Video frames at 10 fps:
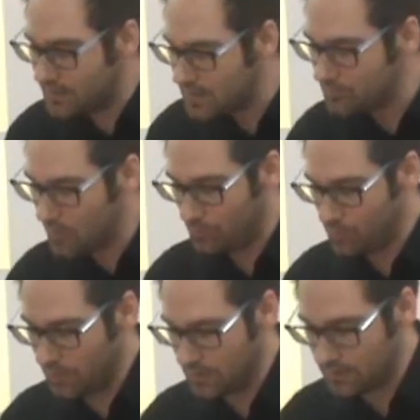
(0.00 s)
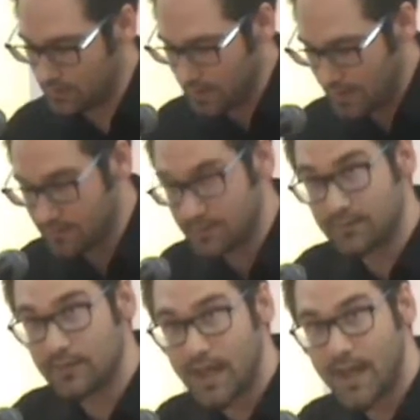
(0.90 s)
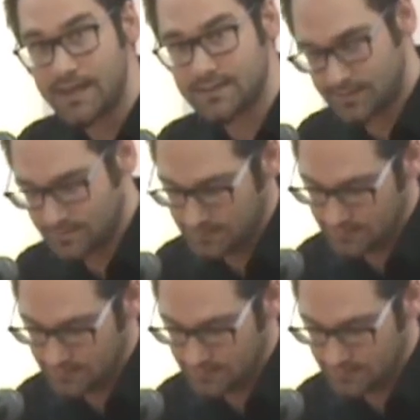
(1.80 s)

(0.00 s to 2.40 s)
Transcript: really popular and has